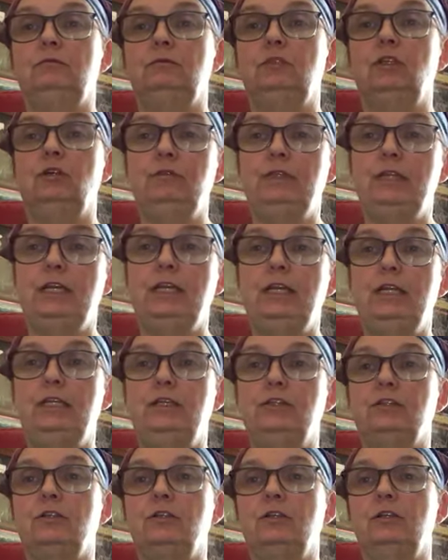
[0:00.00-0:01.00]
Note taking
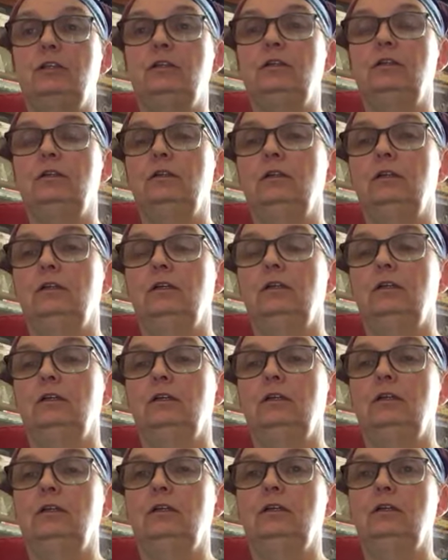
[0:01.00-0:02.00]
is good.
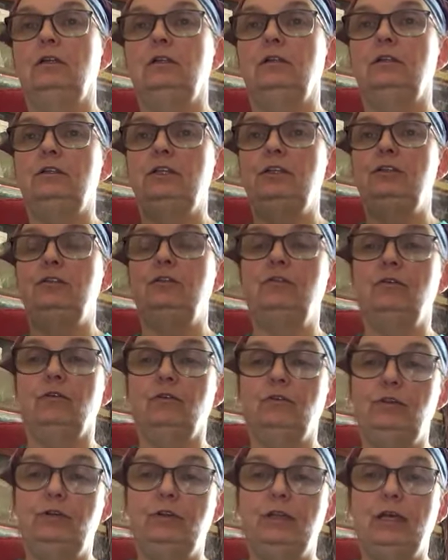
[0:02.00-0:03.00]
Your teacher
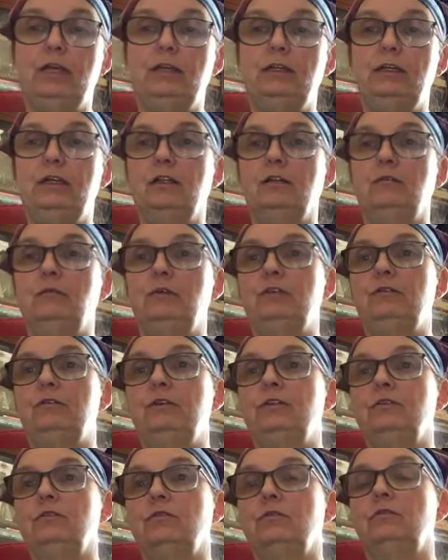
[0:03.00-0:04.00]
told you that in
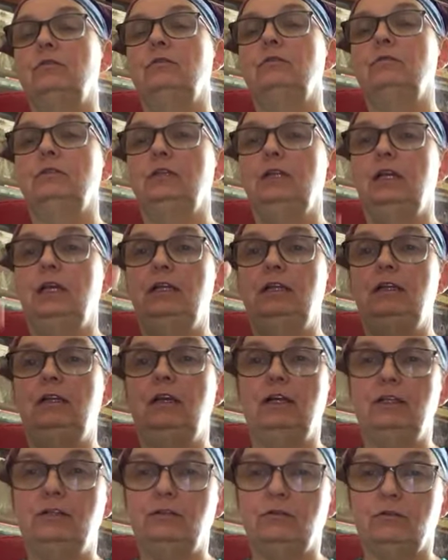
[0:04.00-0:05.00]
elementary school and in
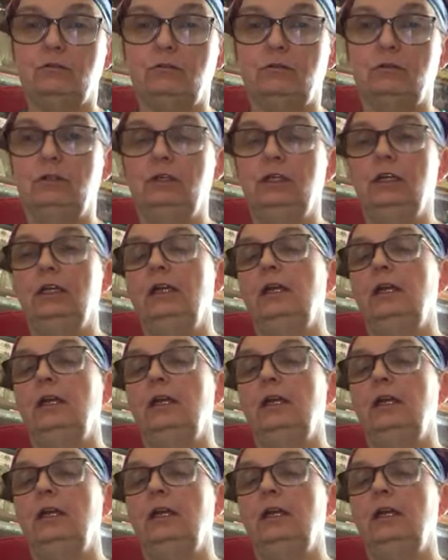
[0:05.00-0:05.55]
high school.